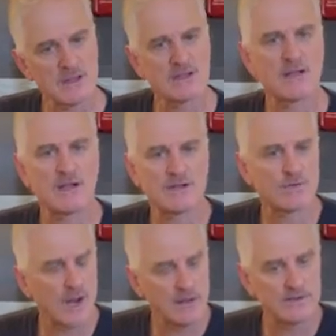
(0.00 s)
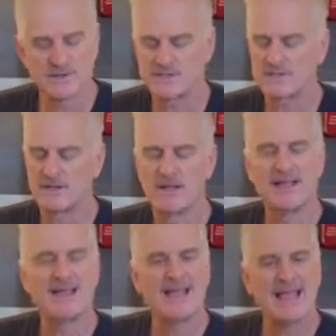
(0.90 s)
of grinders,
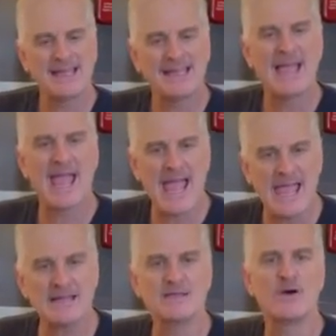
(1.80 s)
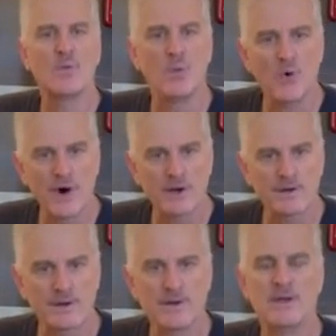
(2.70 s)
and you hate
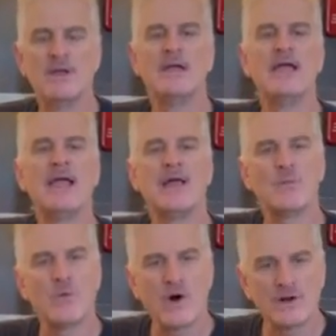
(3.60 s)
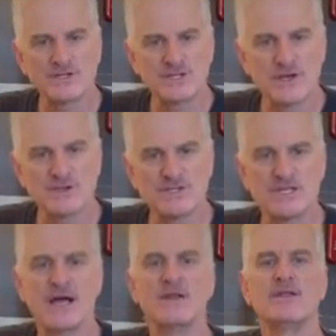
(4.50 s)
water, and water slows you
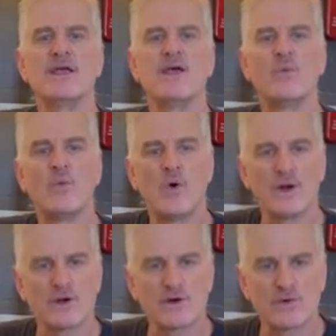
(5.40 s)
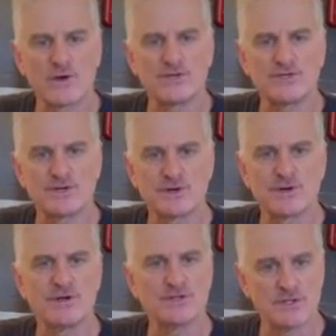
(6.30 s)
down, and water corrodes your
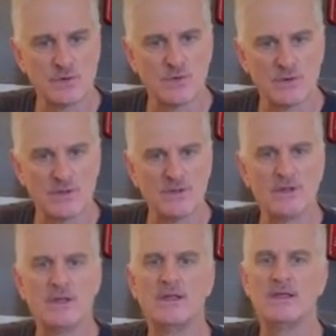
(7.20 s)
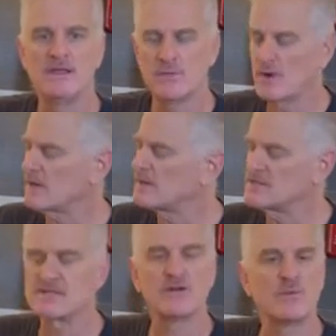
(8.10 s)
tool, you want to
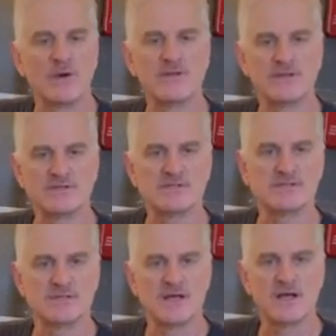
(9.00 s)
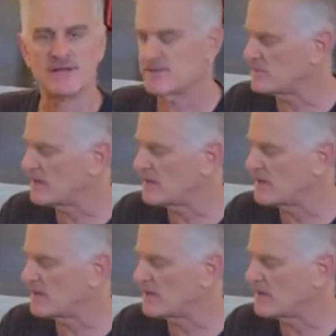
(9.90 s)
consider one of these 3